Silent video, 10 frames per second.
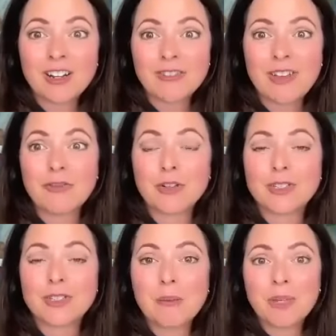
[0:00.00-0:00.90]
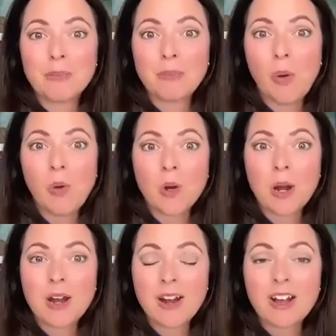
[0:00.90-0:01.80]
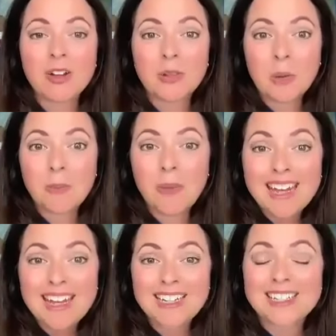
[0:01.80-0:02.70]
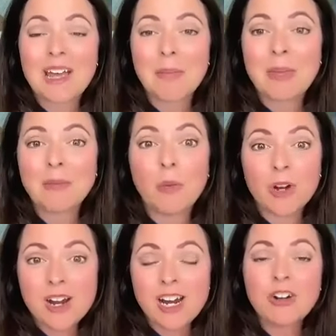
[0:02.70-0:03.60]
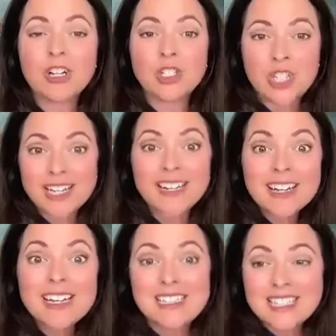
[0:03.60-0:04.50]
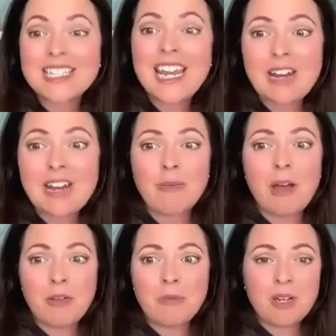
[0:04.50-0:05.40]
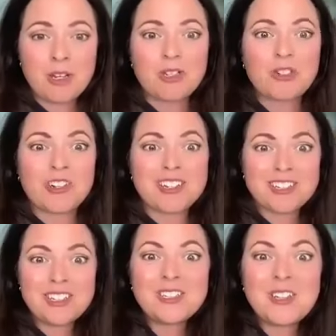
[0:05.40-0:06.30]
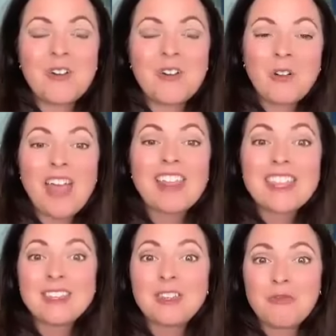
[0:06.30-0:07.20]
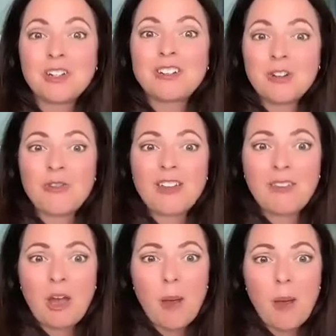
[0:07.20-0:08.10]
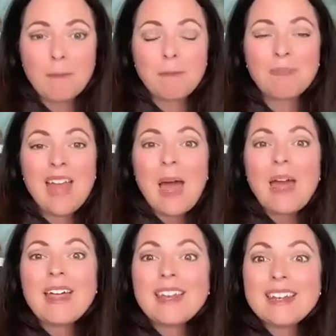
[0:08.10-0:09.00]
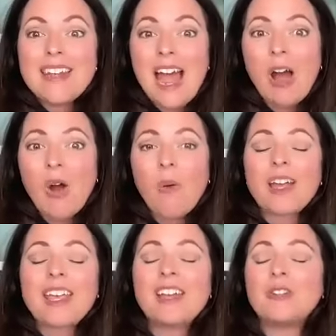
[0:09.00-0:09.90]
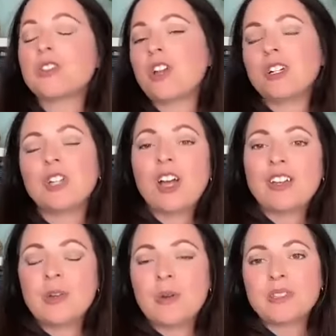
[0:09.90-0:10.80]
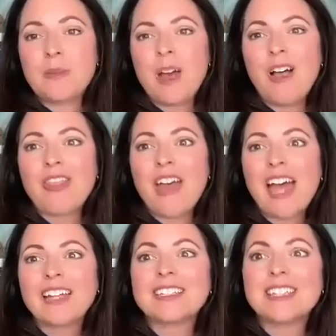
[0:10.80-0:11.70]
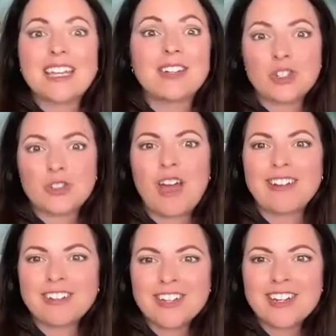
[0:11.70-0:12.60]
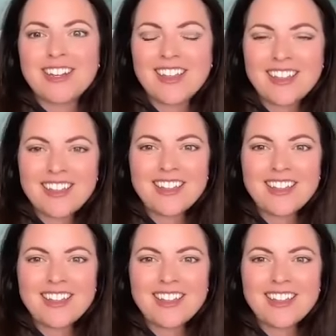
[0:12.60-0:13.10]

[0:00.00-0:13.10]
out of it for some people who are, are a little panicked that maybe we're encouraging to take from other ministries. So, okay. Thank you for clarifying that one. Now, can you start talking to us about that second strategy?